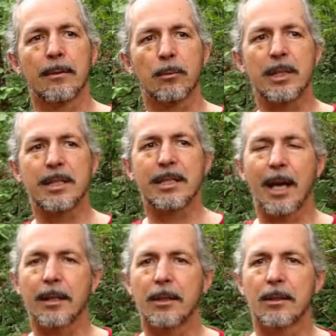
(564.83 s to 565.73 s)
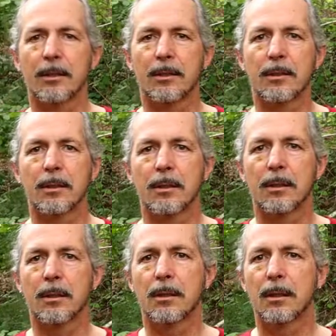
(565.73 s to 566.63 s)
reset
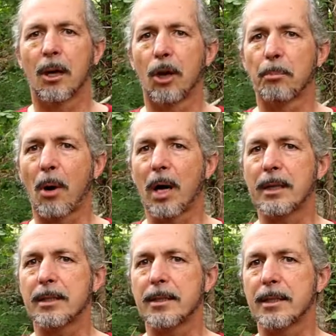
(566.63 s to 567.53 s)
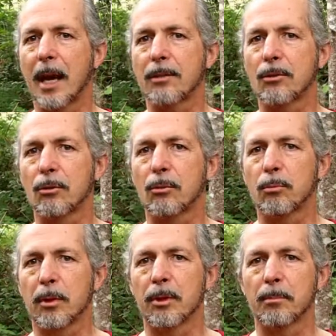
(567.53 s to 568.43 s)
our body's natural
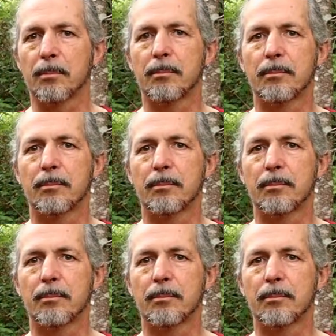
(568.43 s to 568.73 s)
rhythm.